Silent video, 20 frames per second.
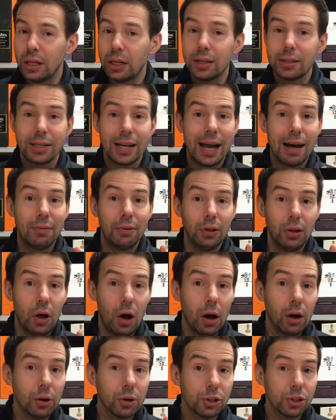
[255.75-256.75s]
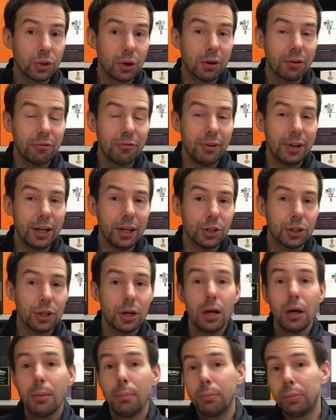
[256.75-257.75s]
Does it have a long or short finish?
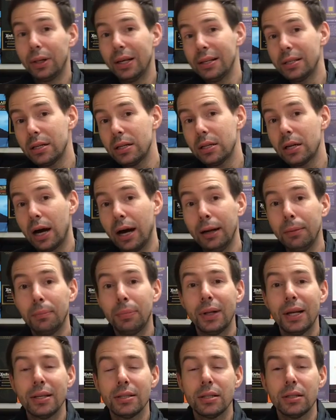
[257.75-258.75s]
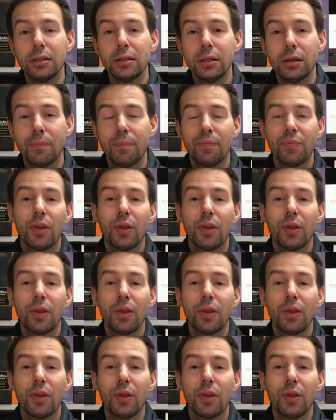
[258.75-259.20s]
Pleasant? Unpleasant?